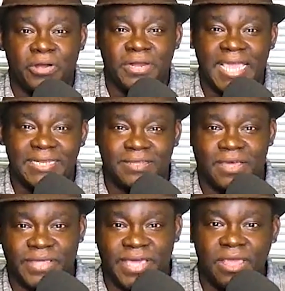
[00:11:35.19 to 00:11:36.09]
Bert had
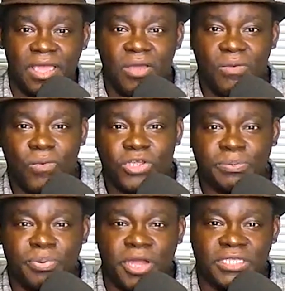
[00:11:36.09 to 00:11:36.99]
done that
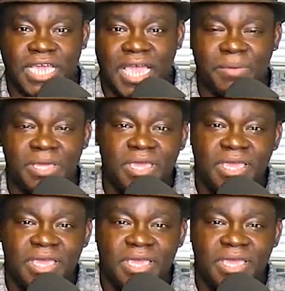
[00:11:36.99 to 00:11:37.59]
once upon a time.